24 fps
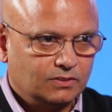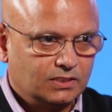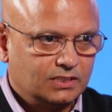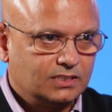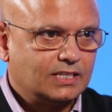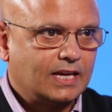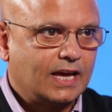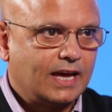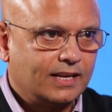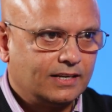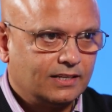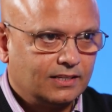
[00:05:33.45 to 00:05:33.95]

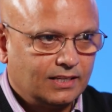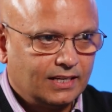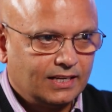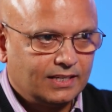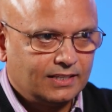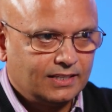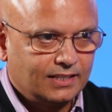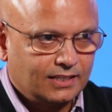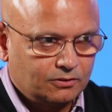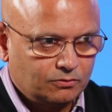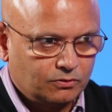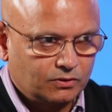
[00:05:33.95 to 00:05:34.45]
vSAN,
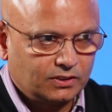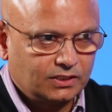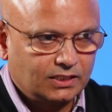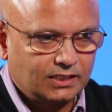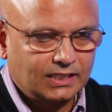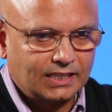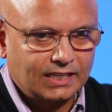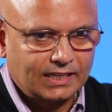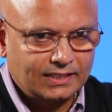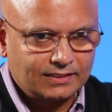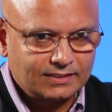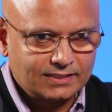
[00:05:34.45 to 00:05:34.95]
and
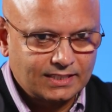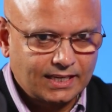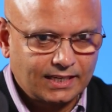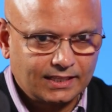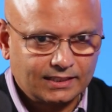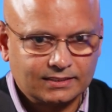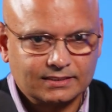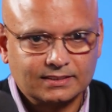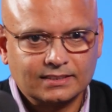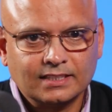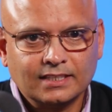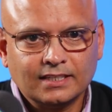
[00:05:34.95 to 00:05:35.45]
networking,
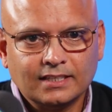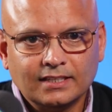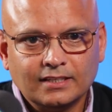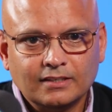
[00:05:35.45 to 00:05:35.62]
NSX,